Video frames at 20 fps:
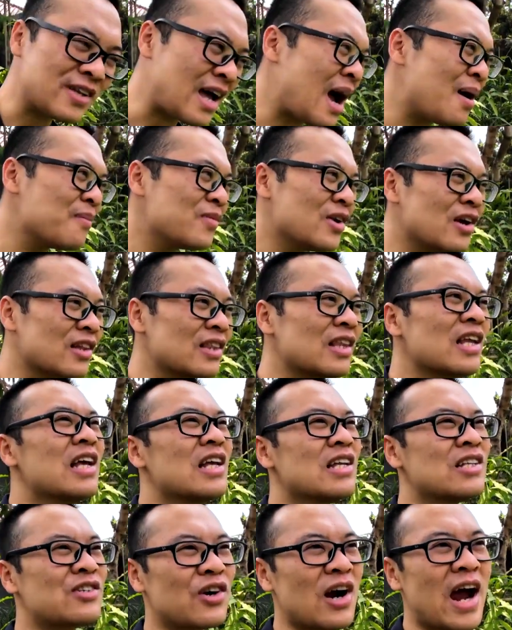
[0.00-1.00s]
I'm not
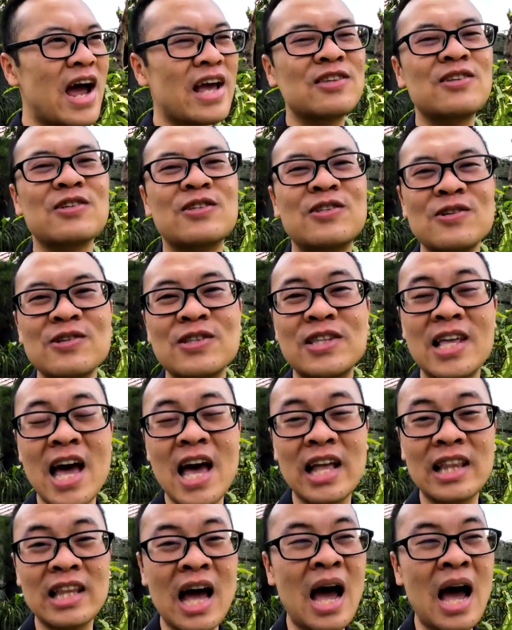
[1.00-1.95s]
trying to do that.